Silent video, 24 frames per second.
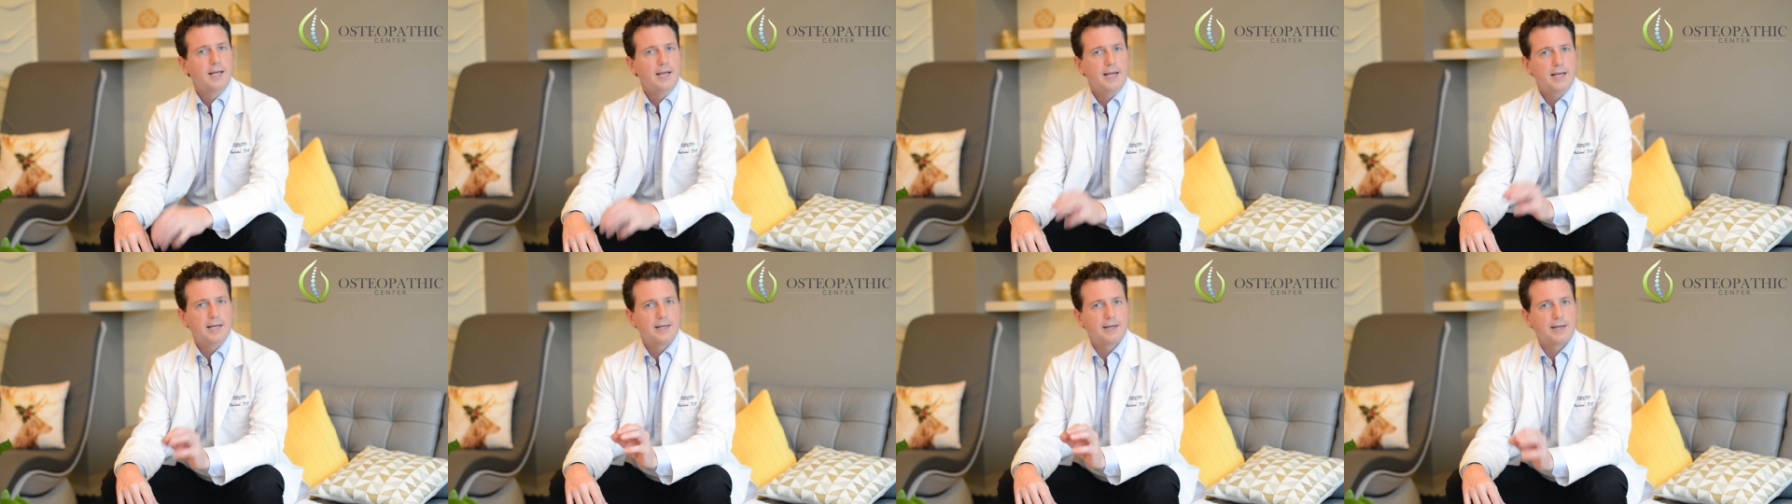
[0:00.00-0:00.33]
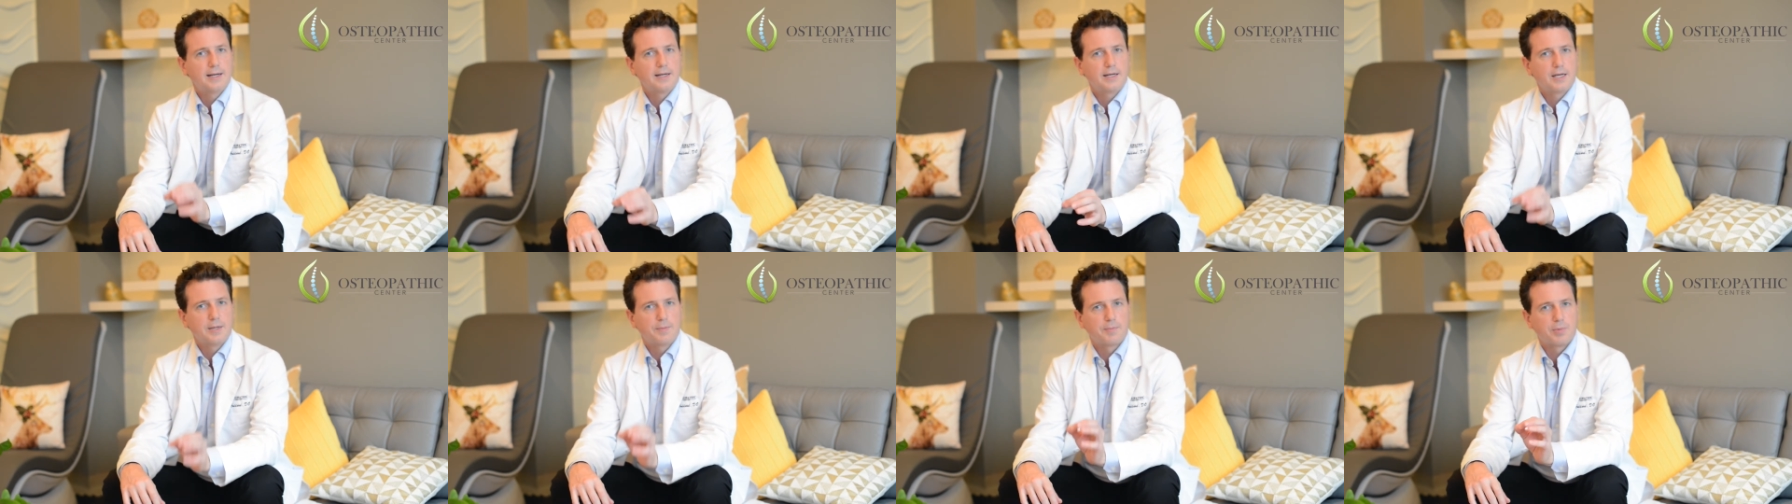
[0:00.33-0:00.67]

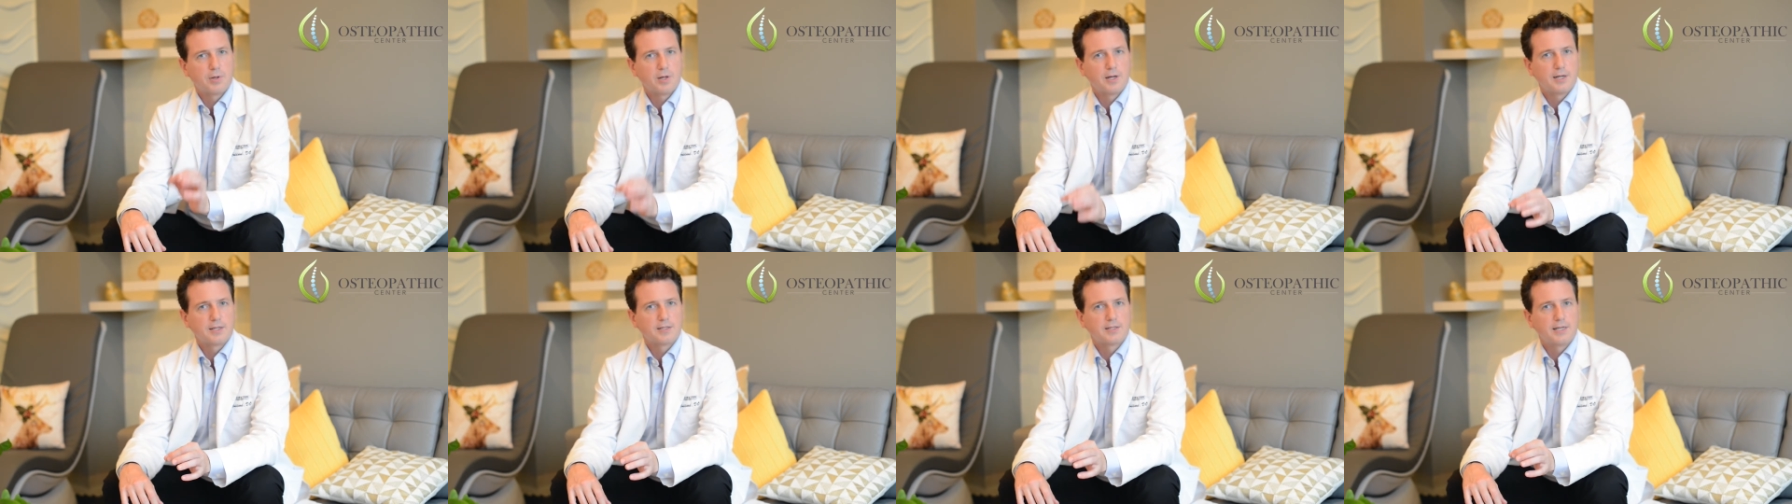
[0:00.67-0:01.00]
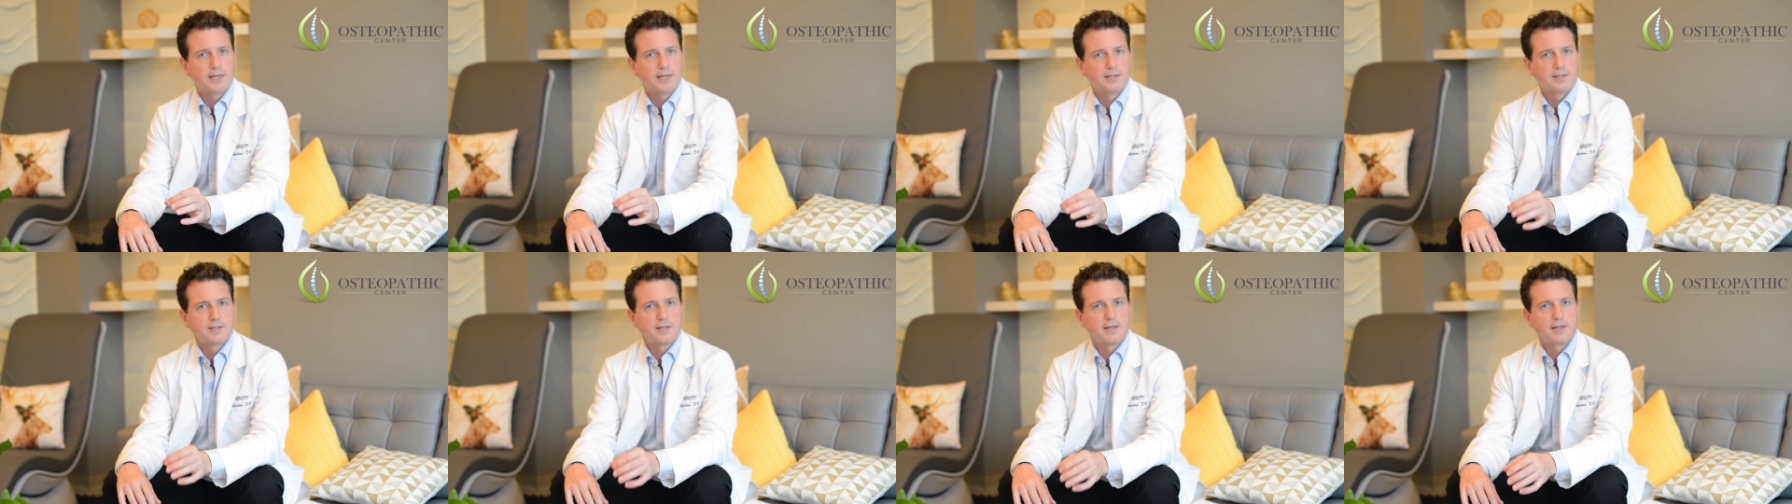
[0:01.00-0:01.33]
NAD plus
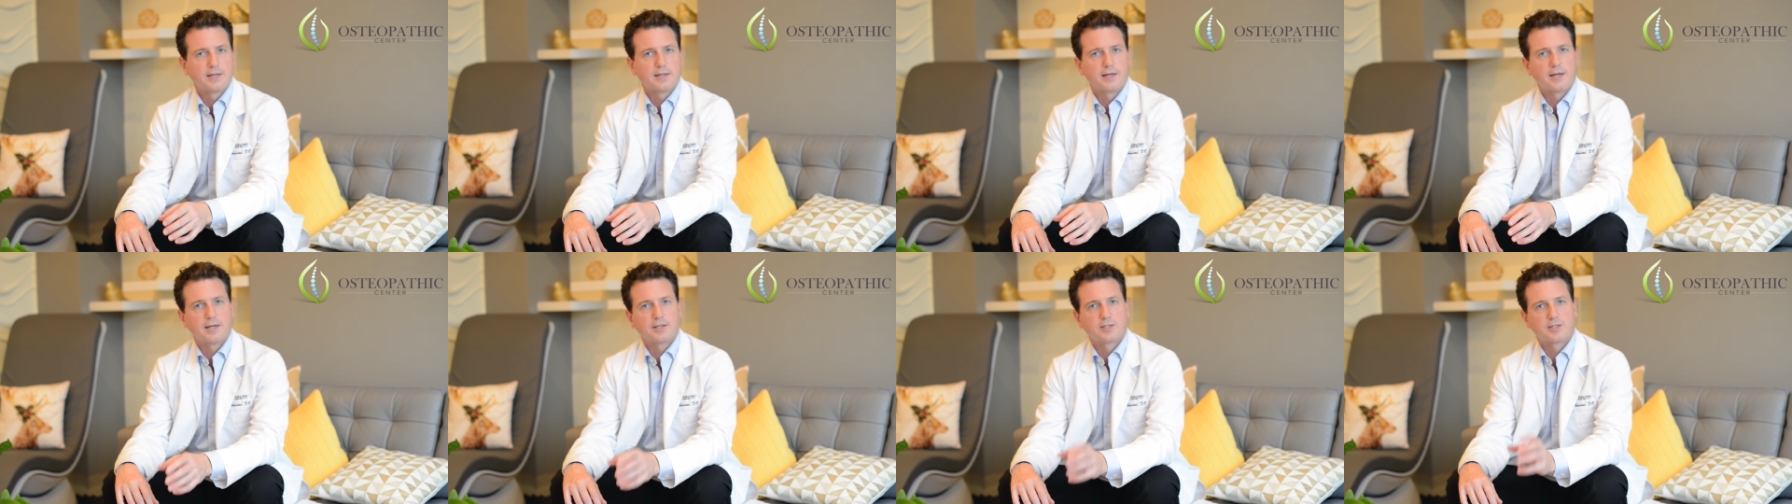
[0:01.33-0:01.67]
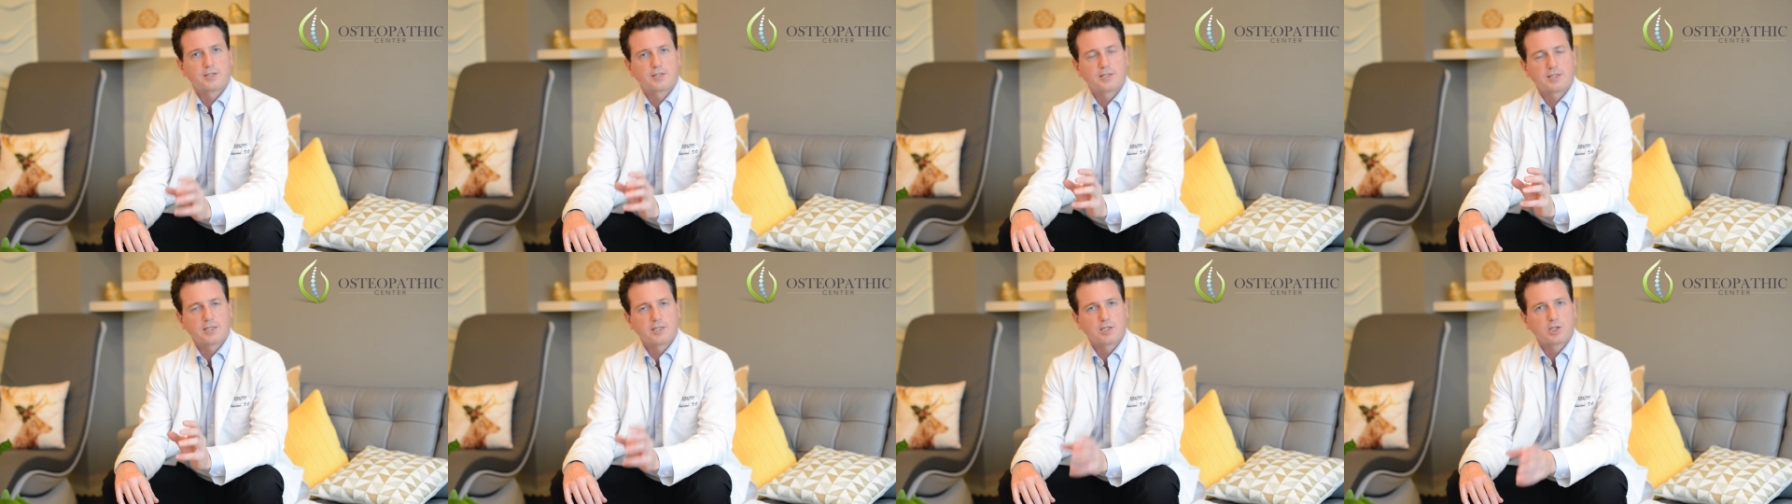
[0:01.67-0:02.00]
is an
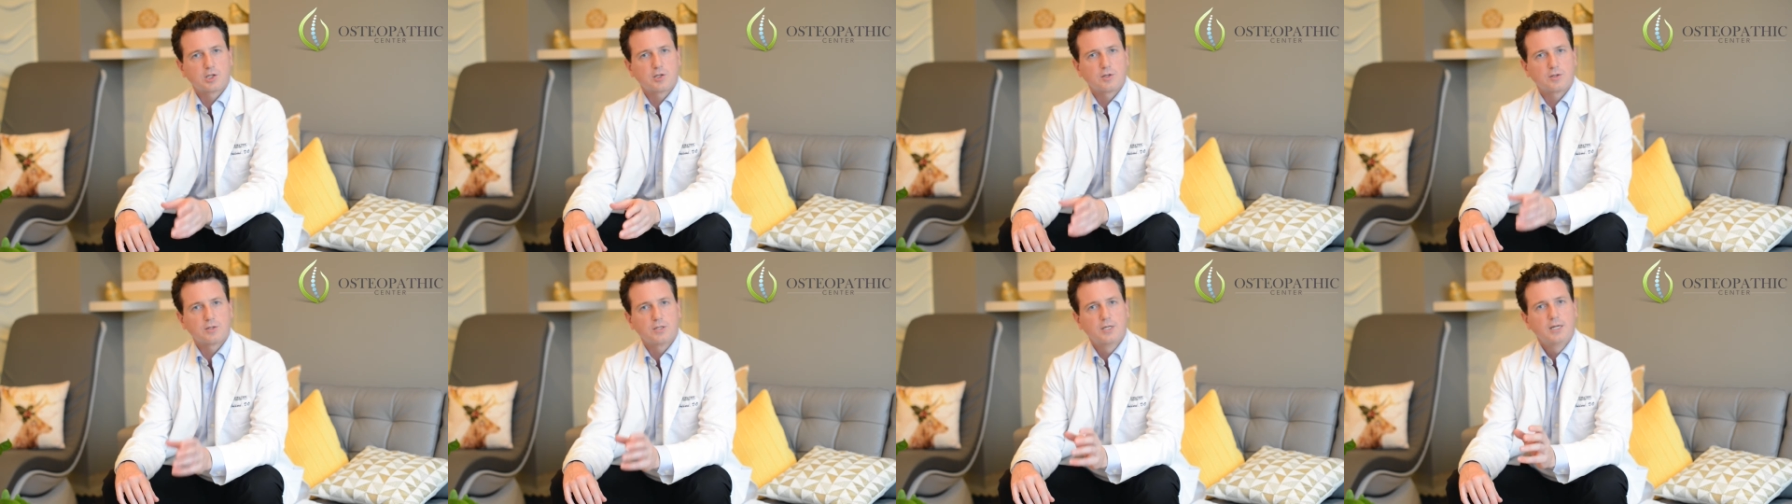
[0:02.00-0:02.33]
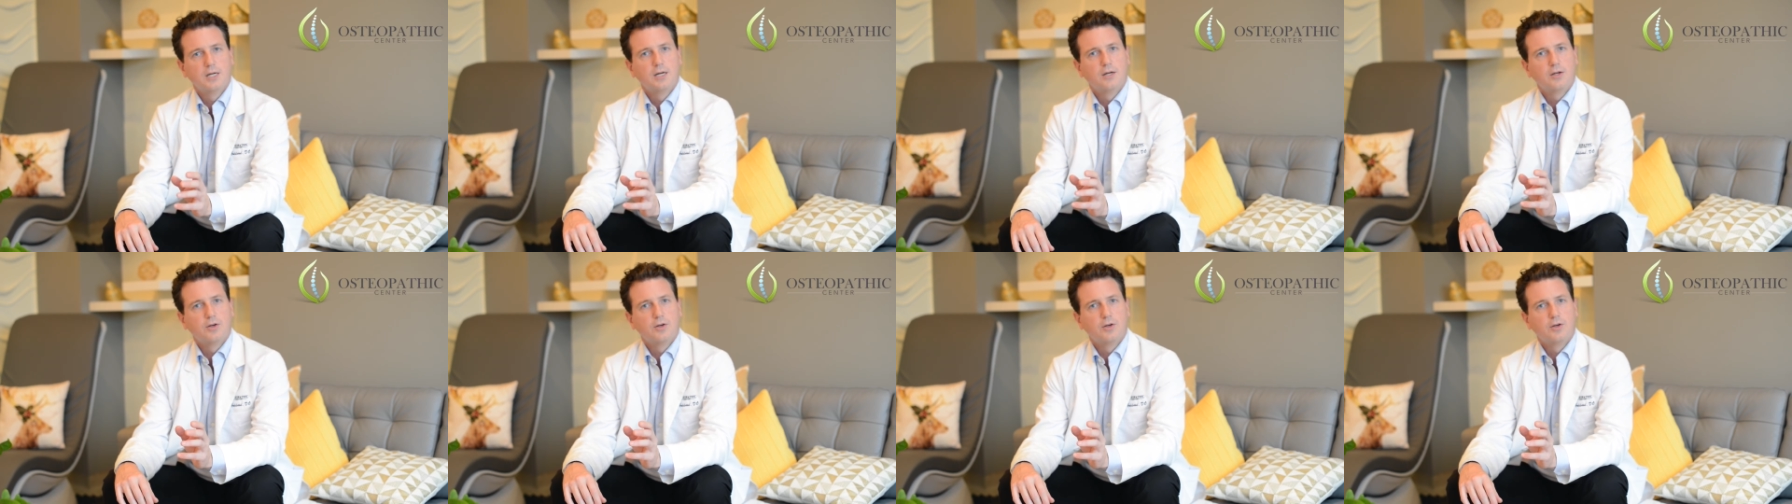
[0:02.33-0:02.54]
essential